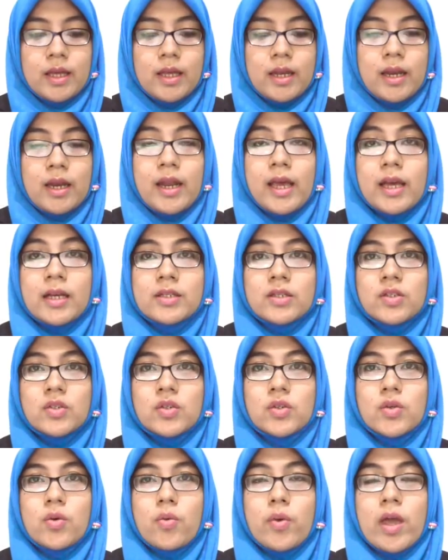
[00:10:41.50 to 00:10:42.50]

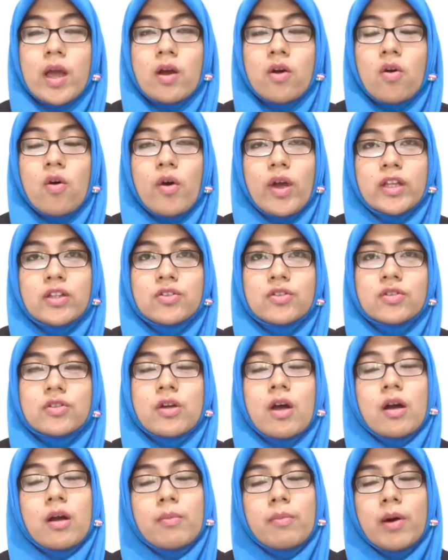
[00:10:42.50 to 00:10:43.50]
Next, we are going to
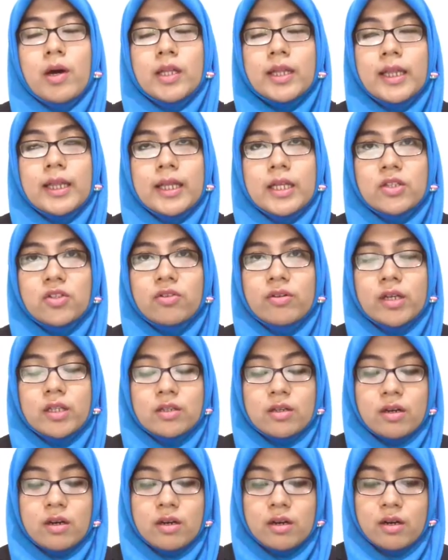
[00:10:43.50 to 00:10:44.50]
talk about
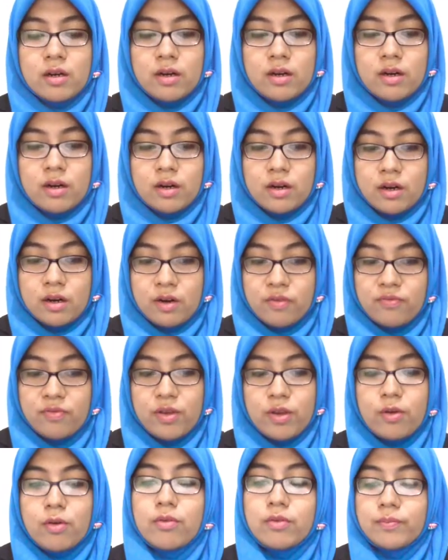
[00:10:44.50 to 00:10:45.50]
literature
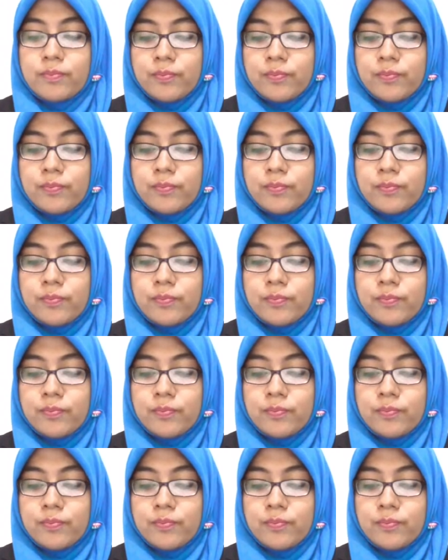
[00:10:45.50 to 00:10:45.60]
review.